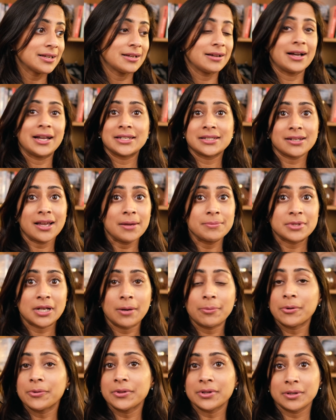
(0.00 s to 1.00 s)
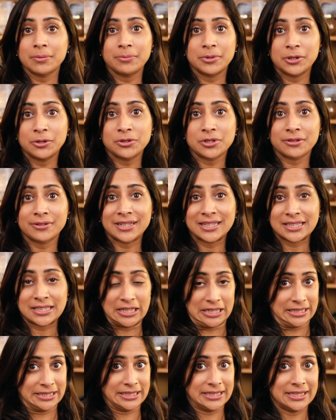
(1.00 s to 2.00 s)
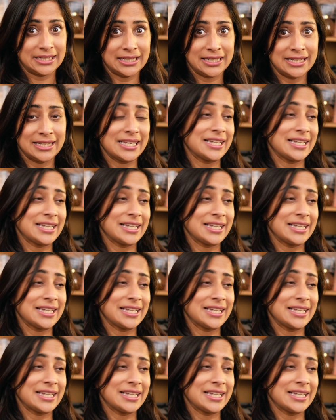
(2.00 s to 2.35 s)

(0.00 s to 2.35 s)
I typed it up on the computer excitedly.